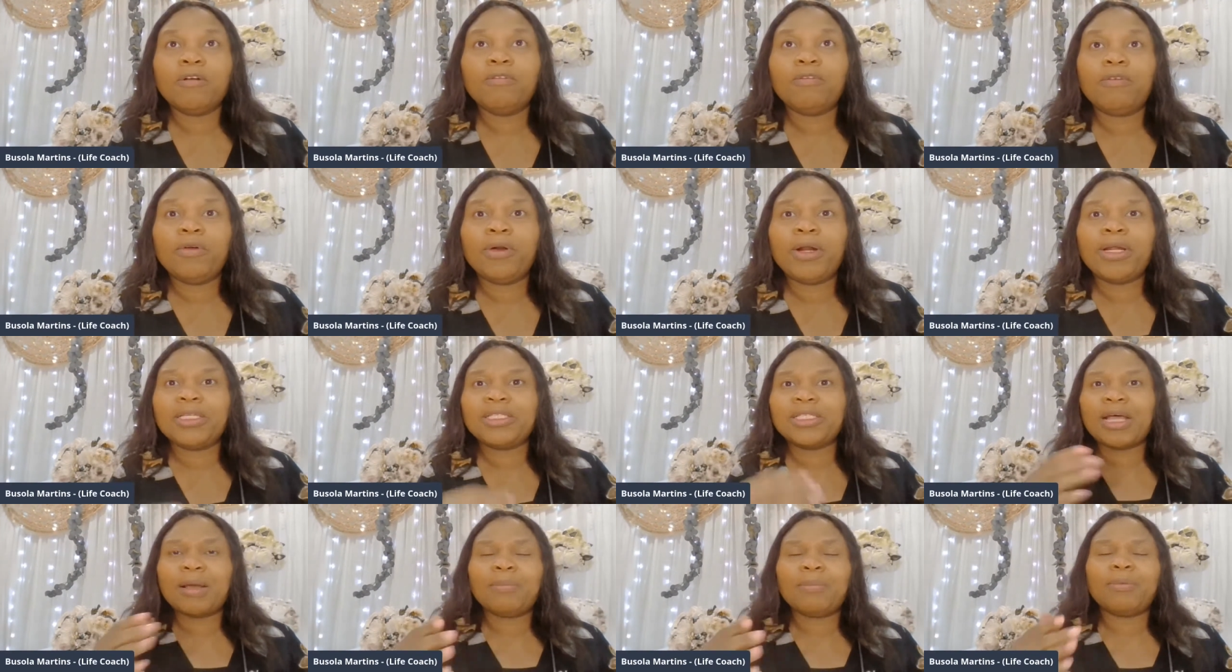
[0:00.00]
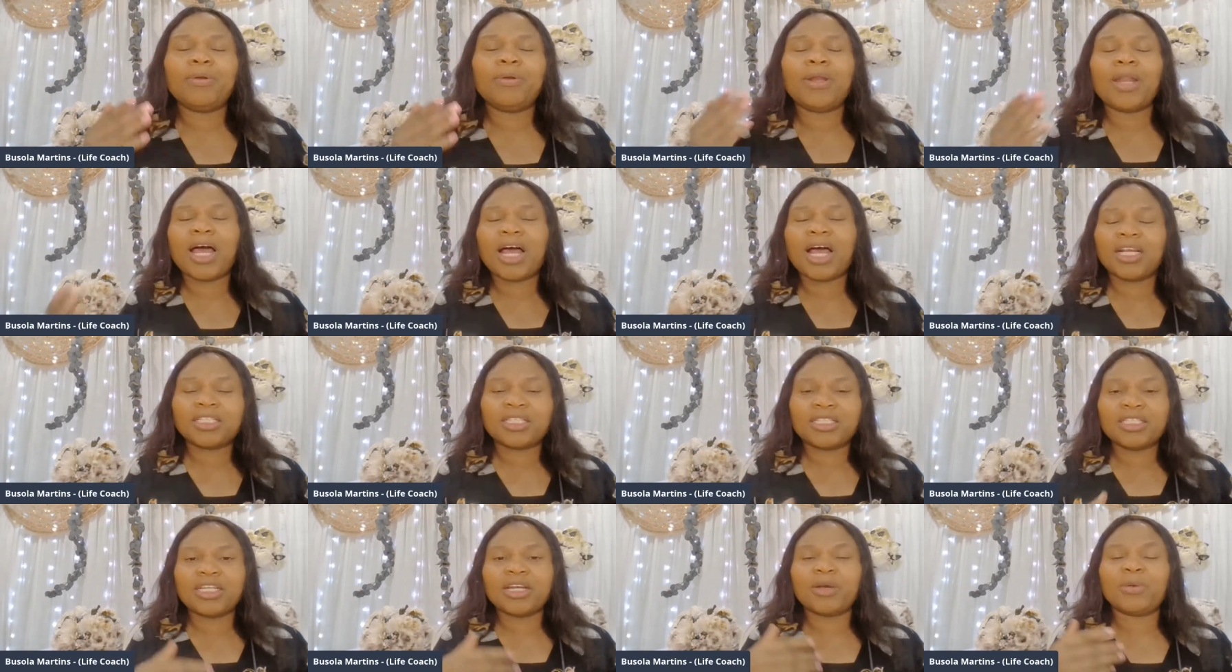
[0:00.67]
For example,
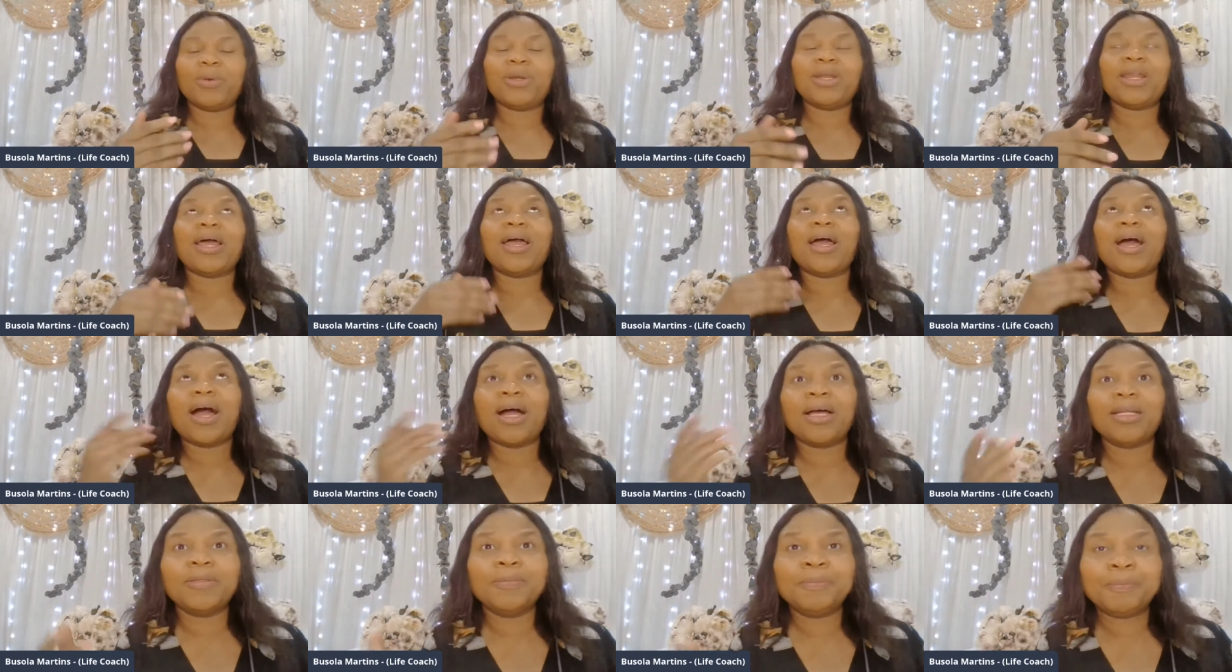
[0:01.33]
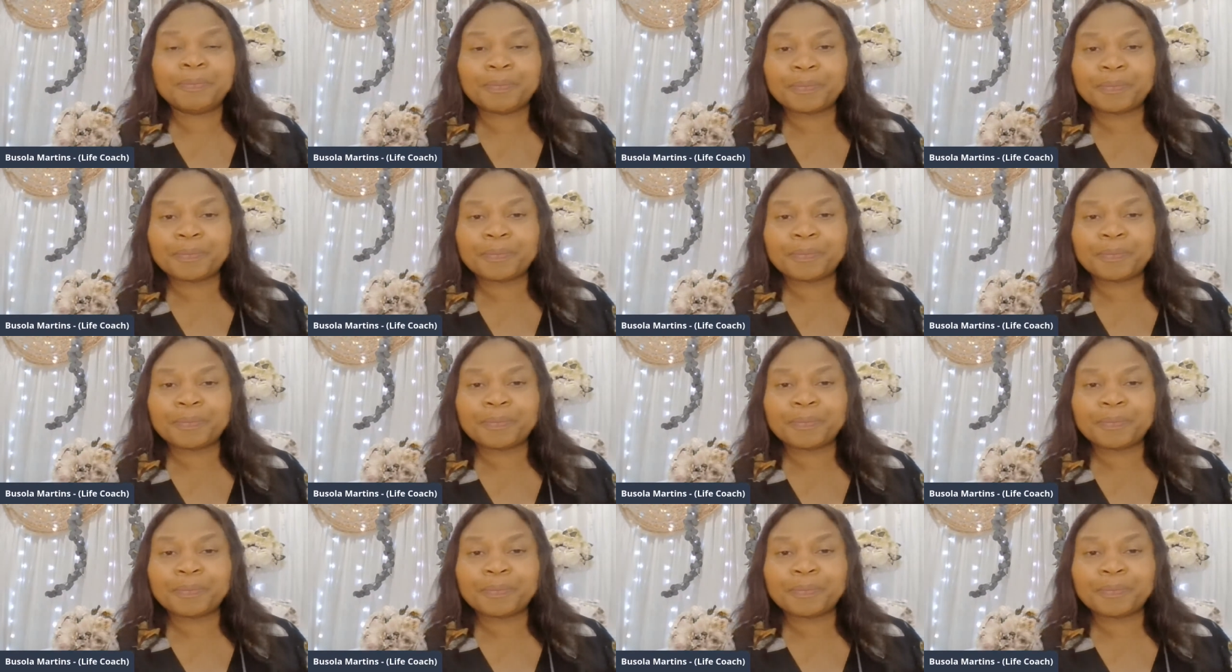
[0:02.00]
last year when I had